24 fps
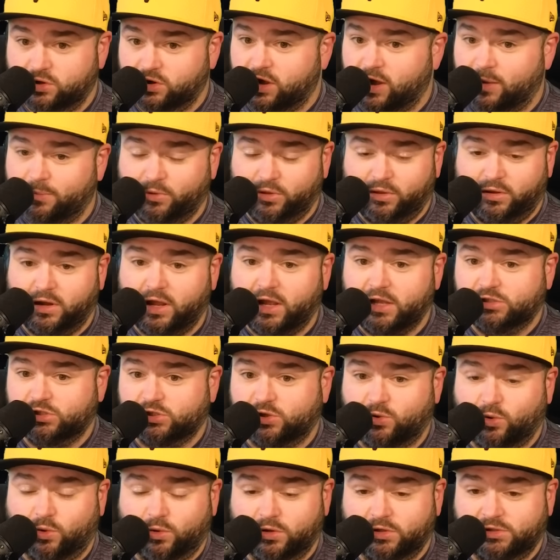a couple of nice
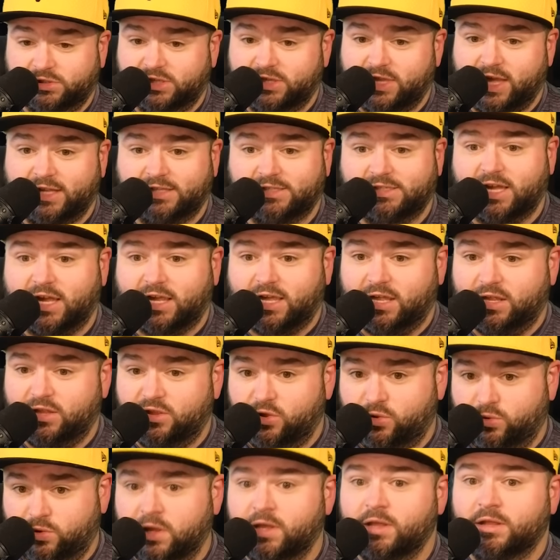scores in that second
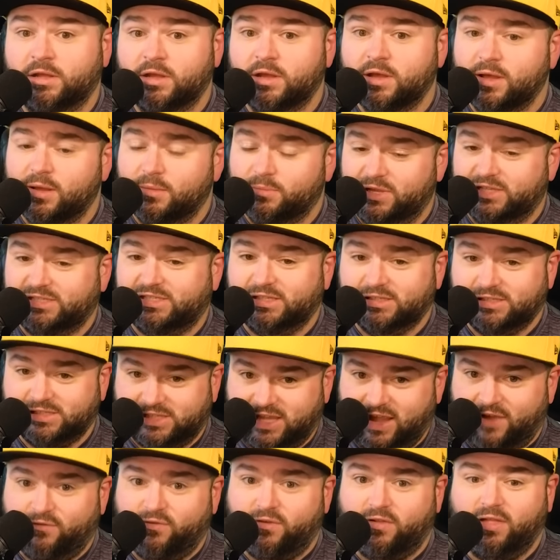unit. Pistons
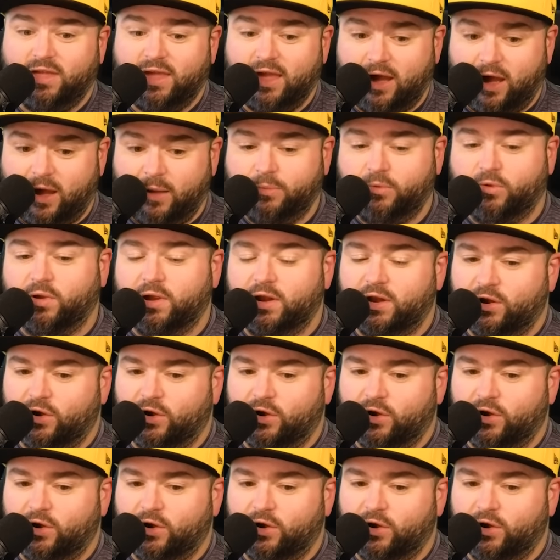definitely upgraded